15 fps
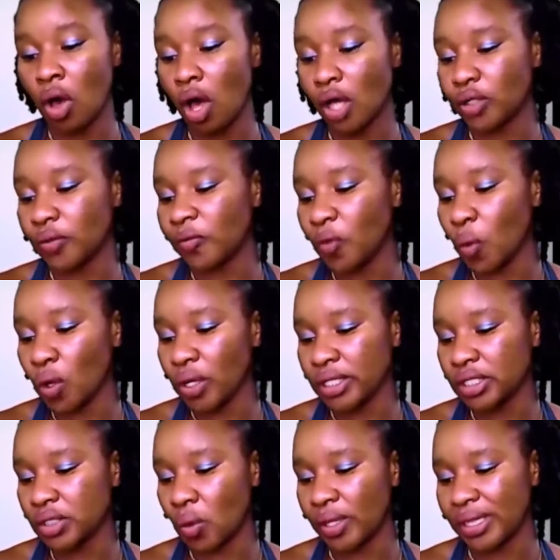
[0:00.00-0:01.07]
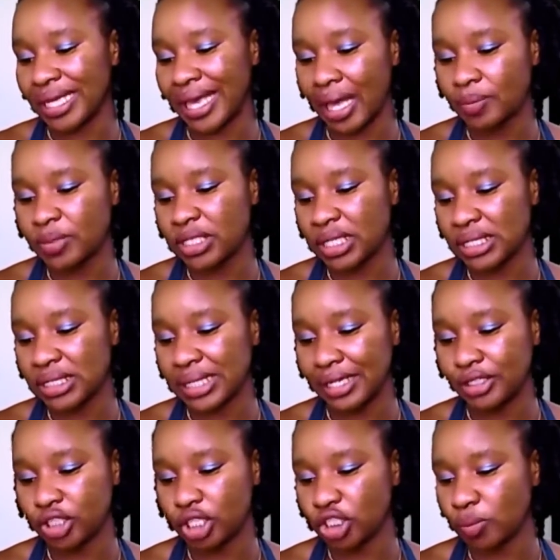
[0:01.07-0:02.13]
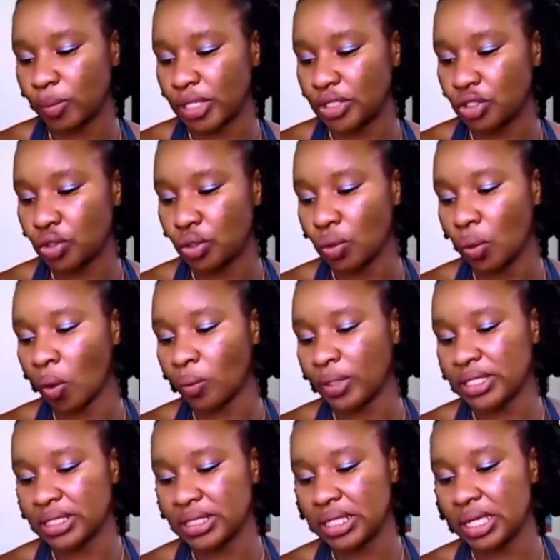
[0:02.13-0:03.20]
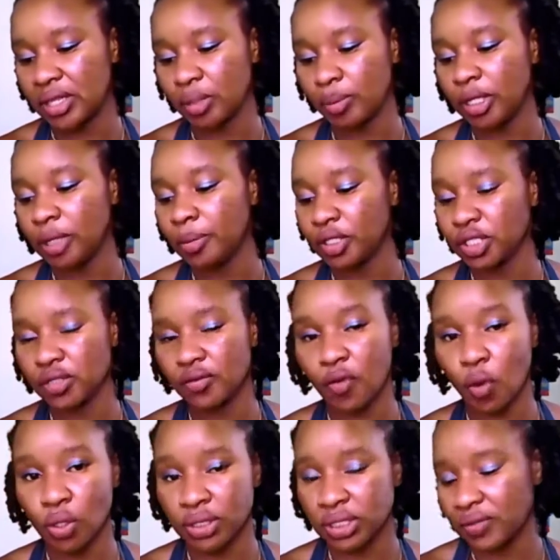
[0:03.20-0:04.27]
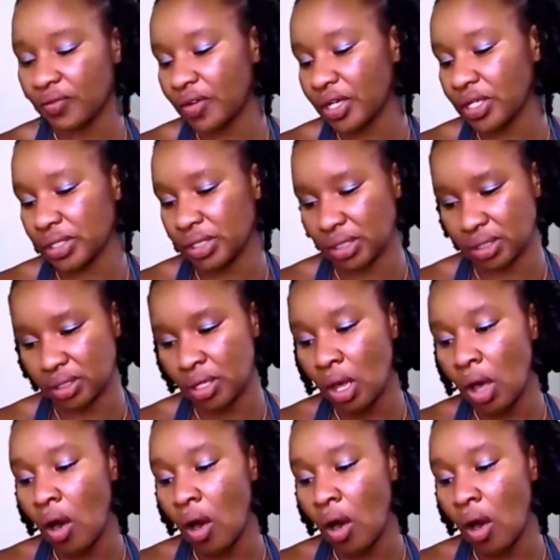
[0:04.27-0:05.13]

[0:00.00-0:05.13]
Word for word: Are you focused on the absence and judgments? Do you always see other people's faults first?